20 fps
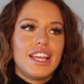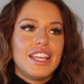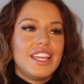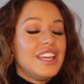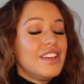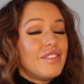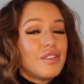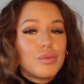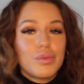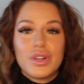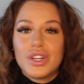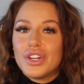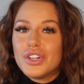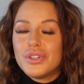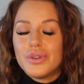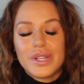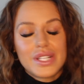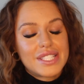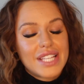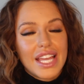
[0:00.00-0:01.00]
Even when
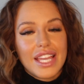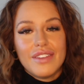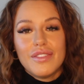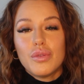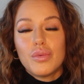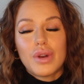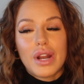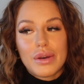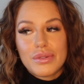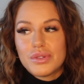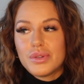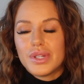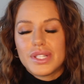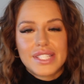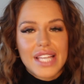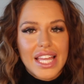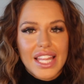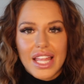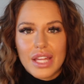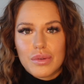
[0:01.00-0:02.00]
I was doing
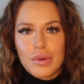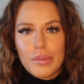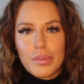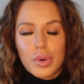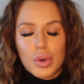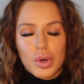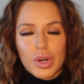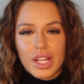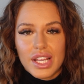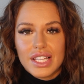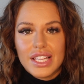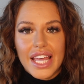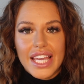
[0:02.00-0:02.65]
sideline reporting,